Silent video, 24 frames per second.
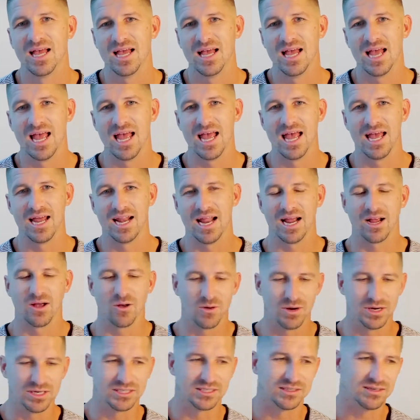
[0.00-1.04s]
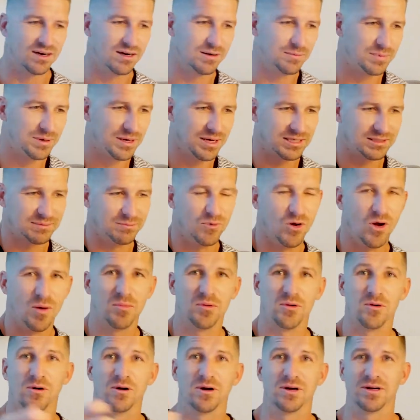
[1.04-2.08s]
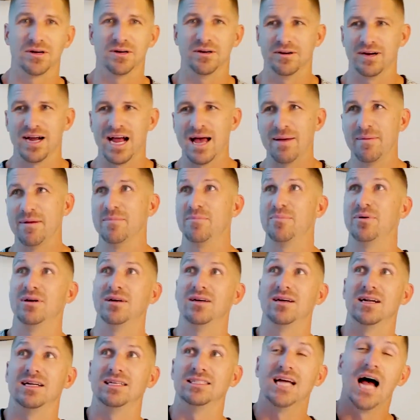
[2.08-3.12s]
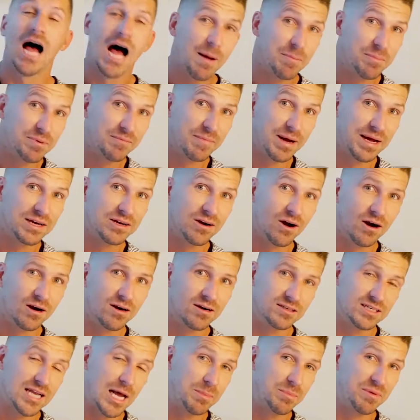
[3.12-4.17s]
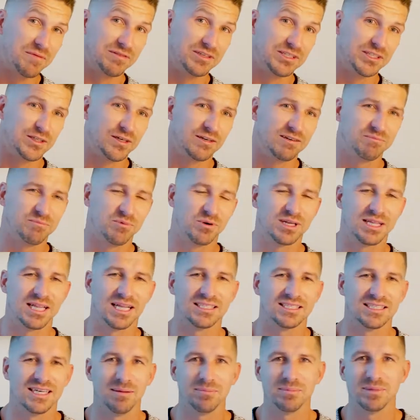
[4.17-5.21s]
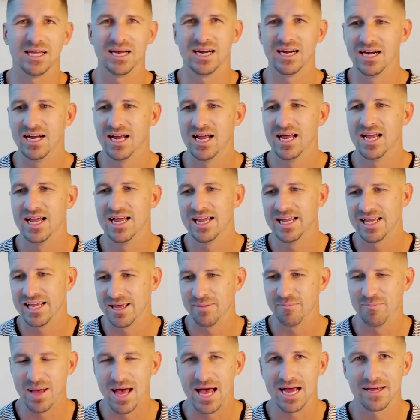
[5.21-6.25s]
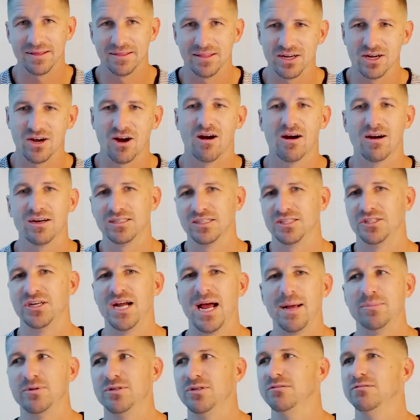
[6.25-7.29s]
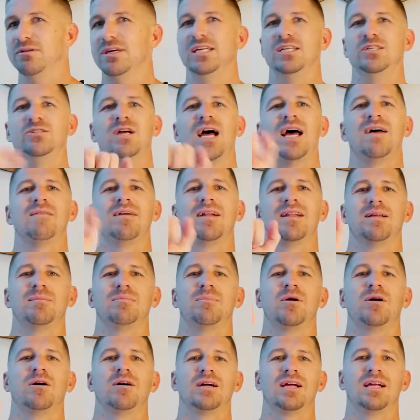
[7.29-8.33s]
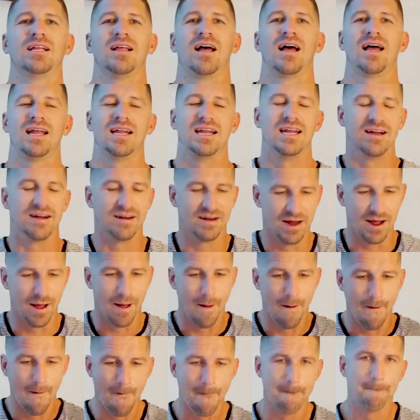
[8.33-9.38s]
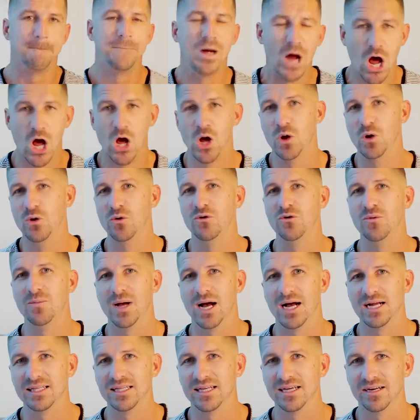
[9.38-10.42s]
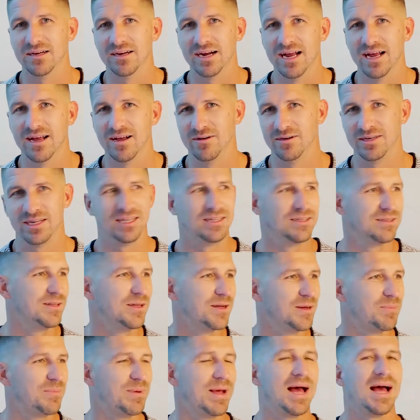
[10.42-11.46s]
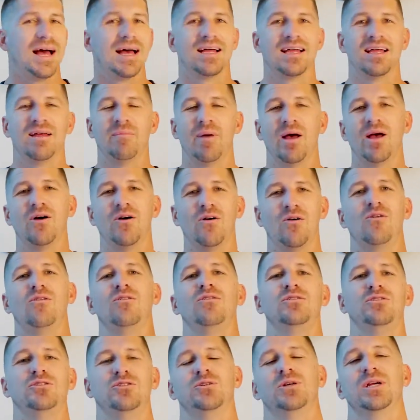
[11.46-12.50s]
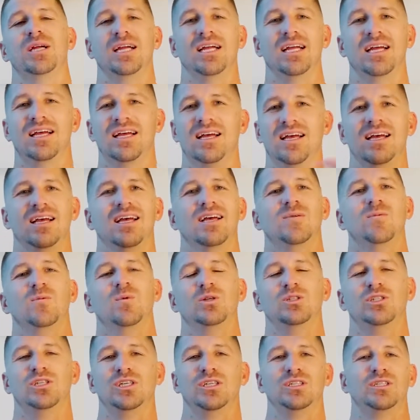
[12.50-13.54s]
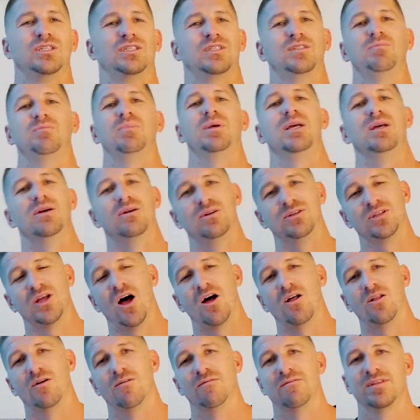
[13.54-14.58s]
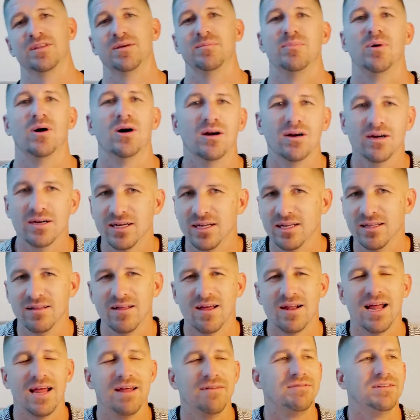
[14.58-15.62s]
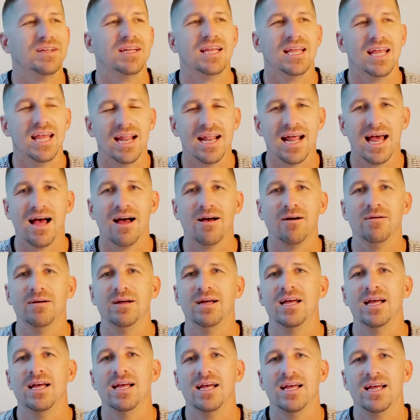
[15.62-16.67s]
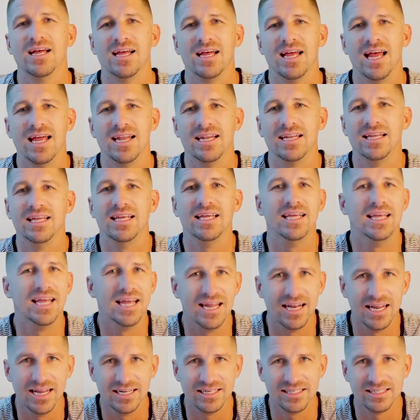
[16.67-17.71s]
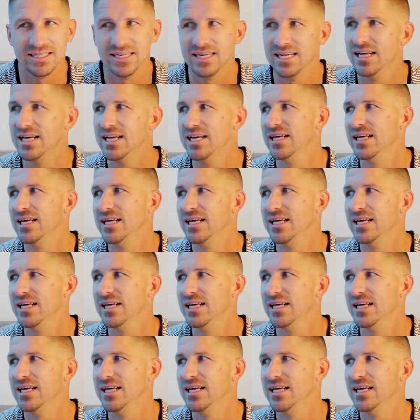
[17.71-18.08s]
And I go into Starbucks, mobile order, grab it, put it on top of my car, on top of a surfboard that's up there, get back in the car, strap True in, drive out of the parking lot and hear a boom on the ground and look back and my whole drink was just spilled all over the parking lot. I have to get out and get it.